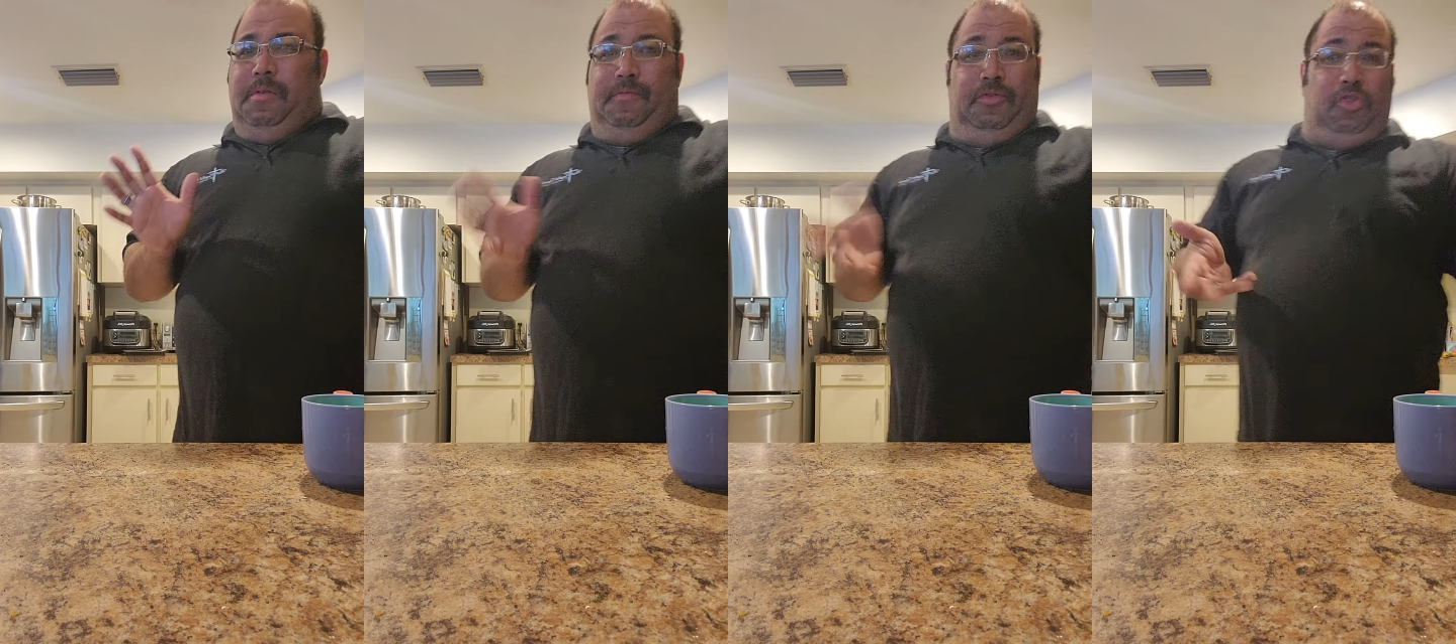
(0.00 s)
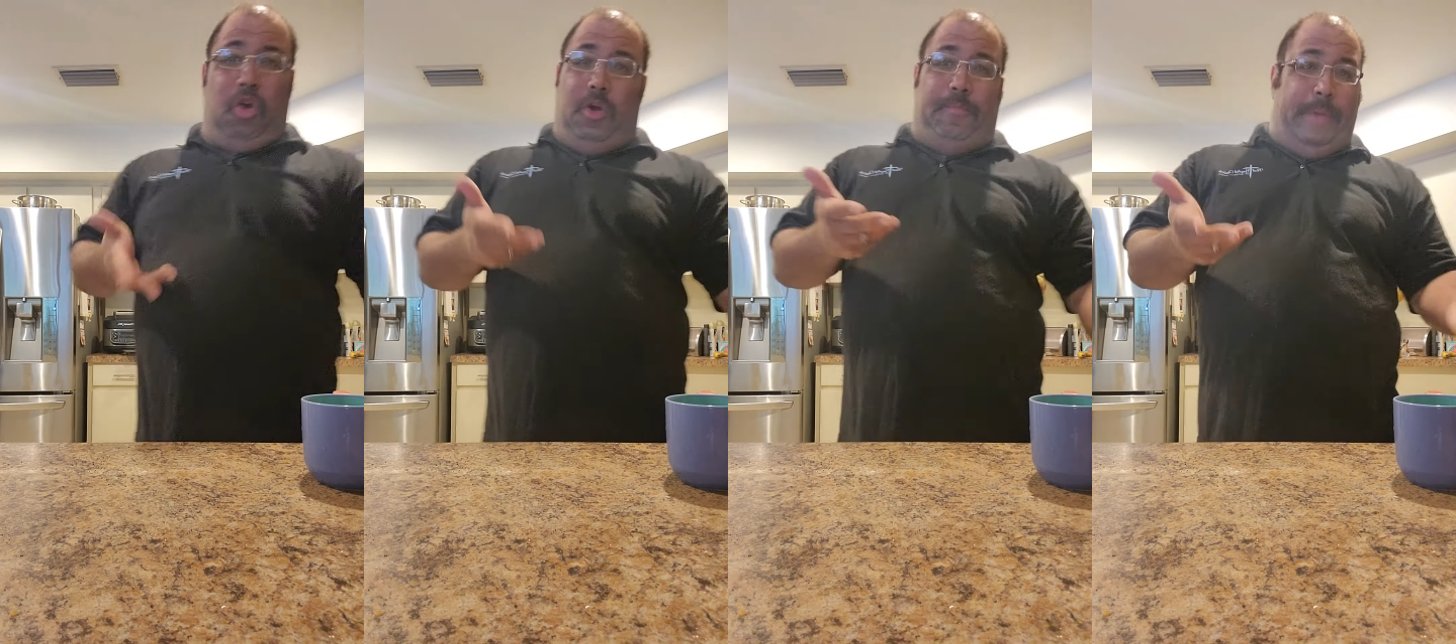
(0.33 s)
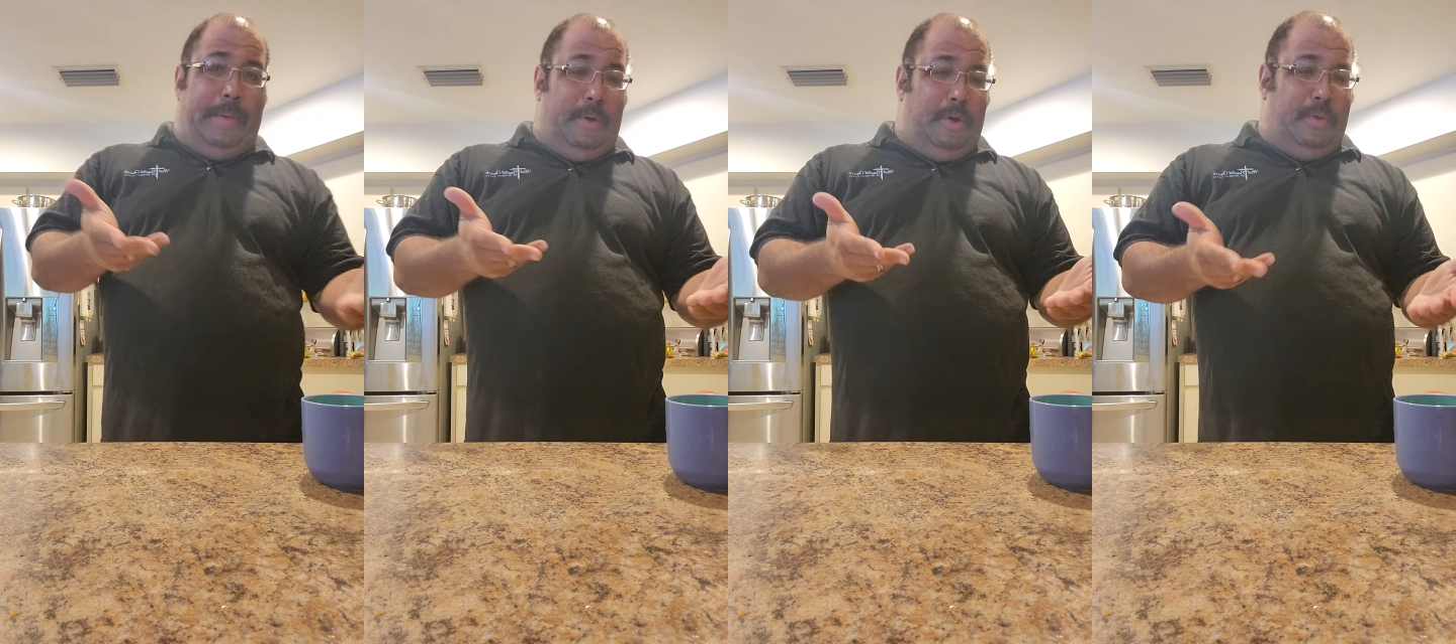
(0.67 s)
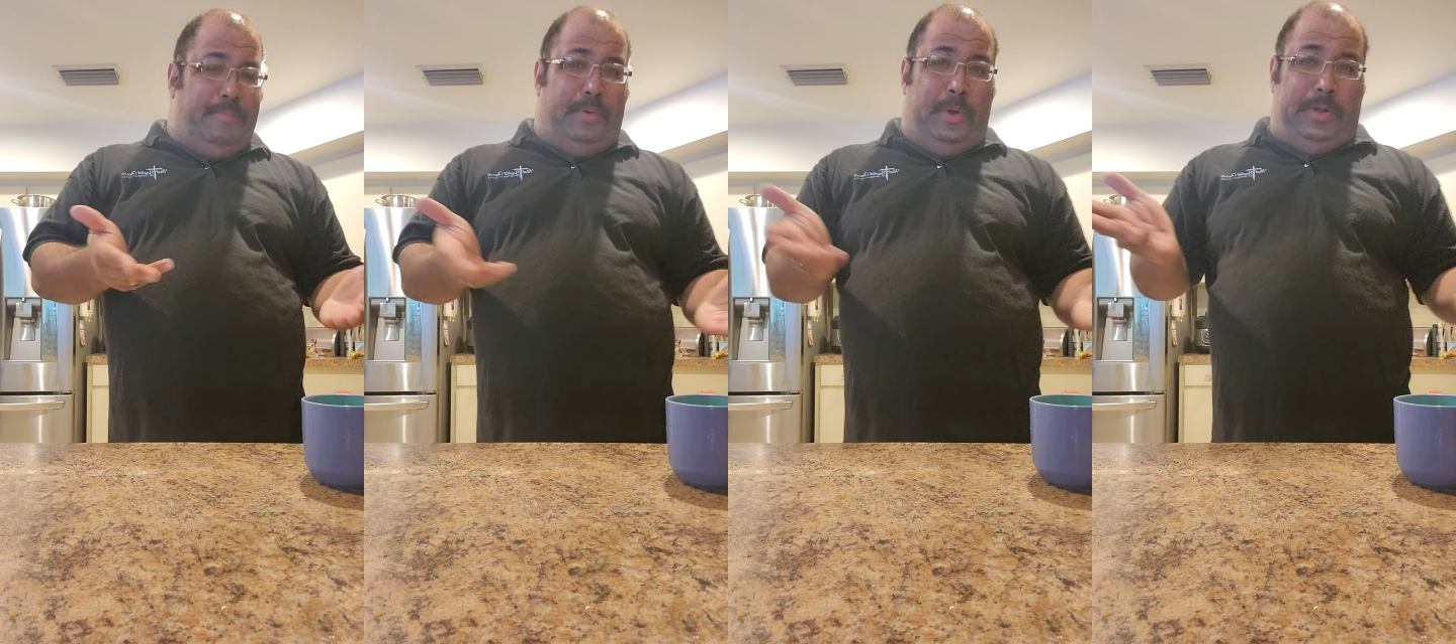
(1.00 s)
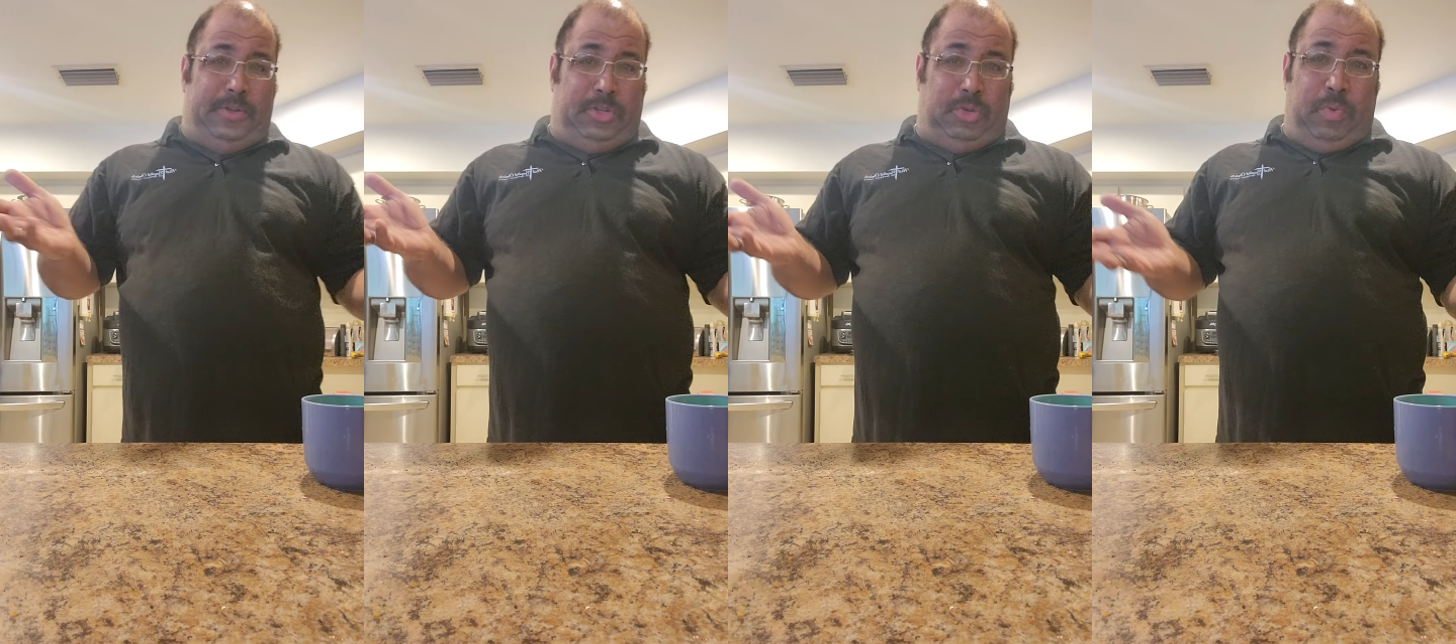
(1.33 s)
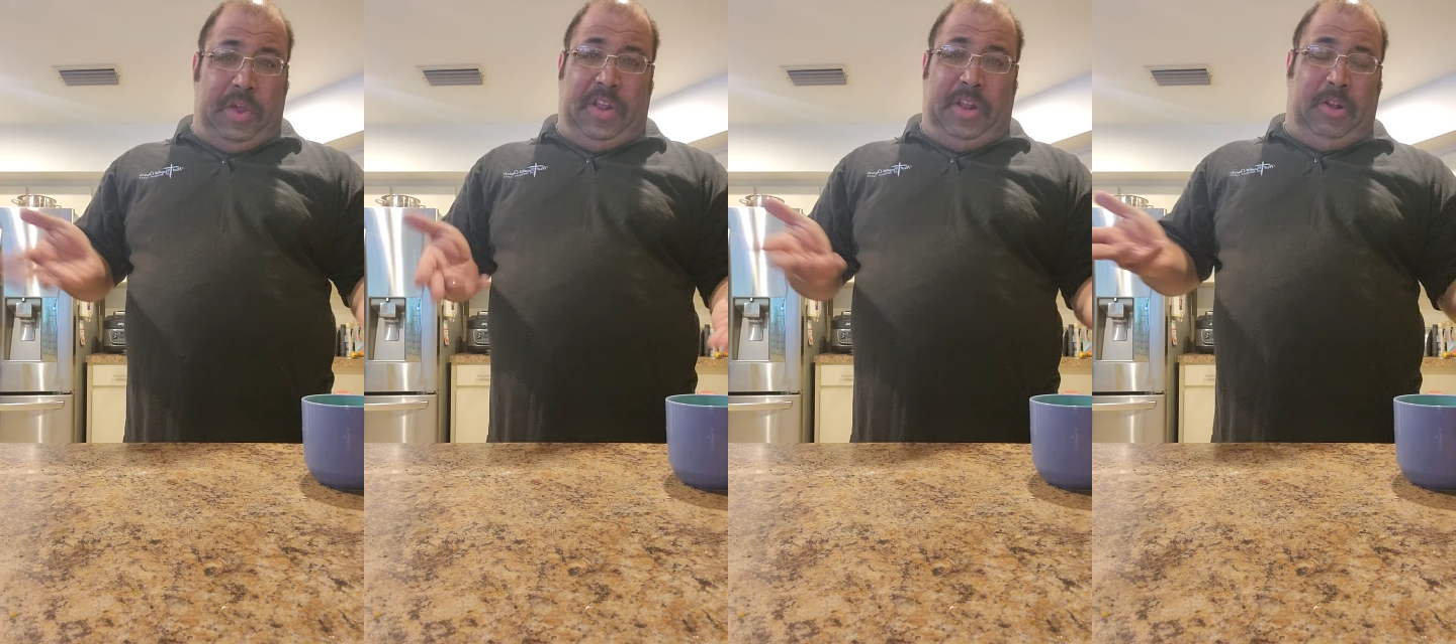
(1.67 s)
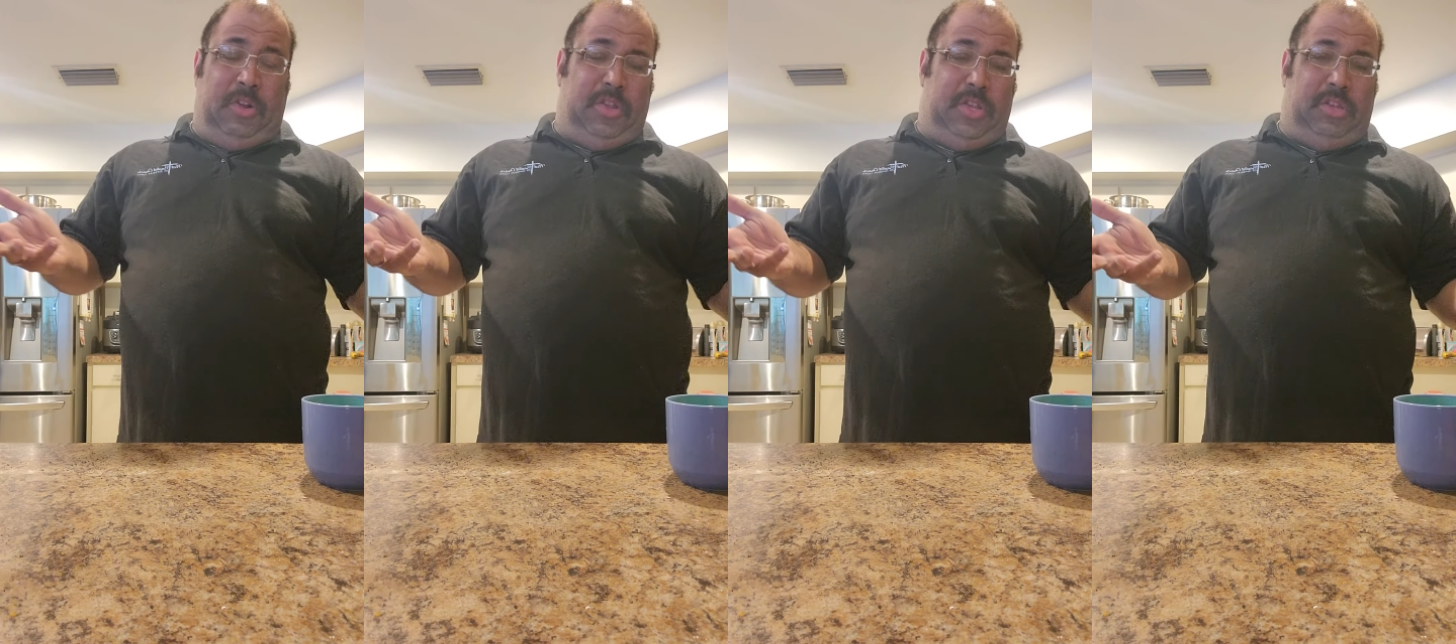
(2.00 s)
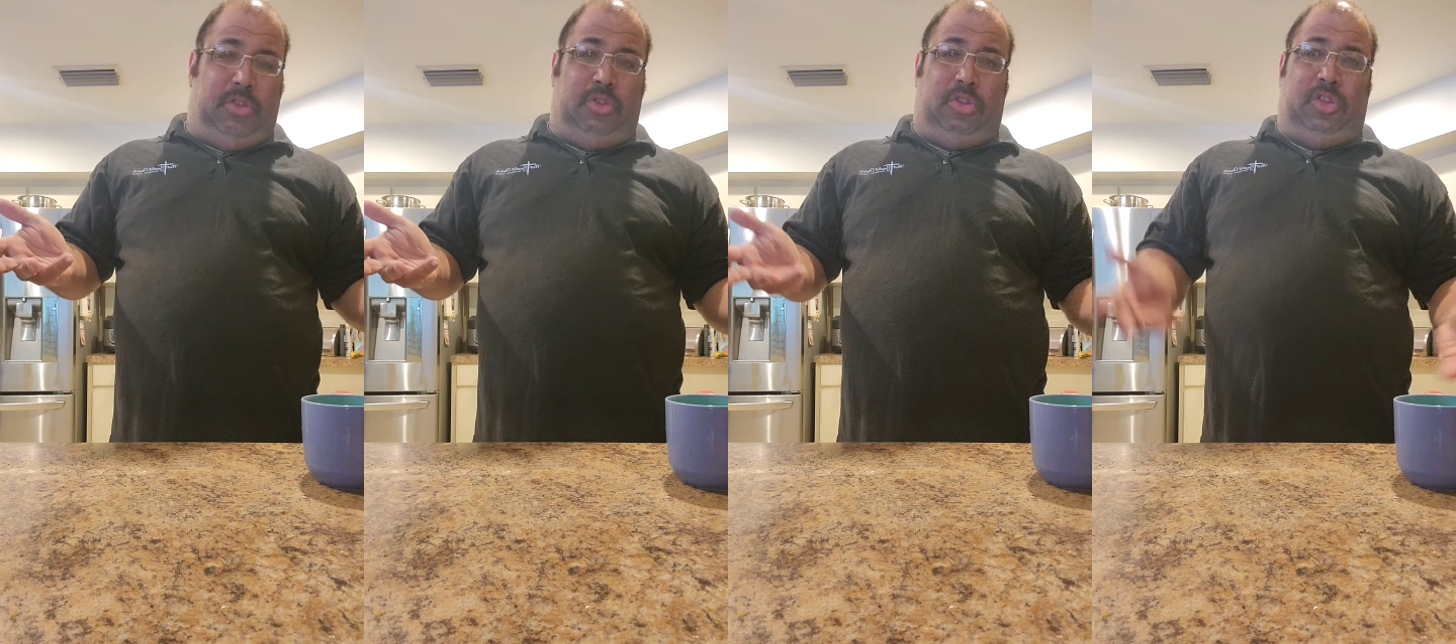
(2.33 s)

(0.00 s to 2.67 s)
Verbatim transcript: Sure, people could put sweeteners